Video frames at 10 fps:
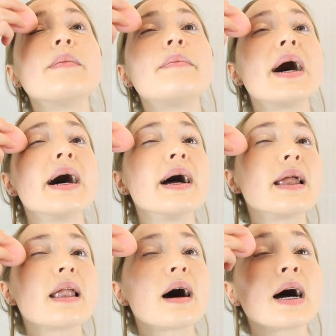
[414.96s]

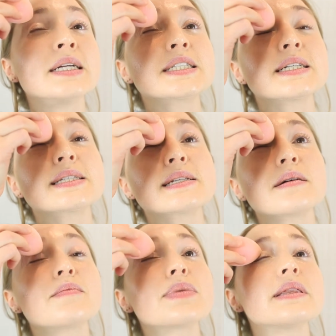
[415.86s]
but I just
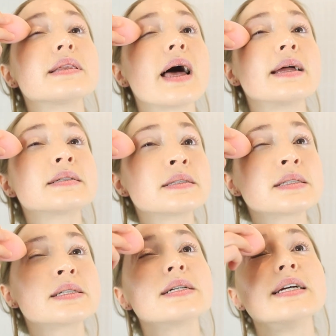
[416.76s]

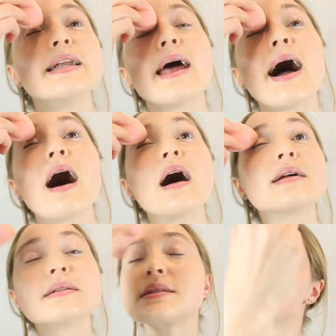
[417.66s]
blend it out,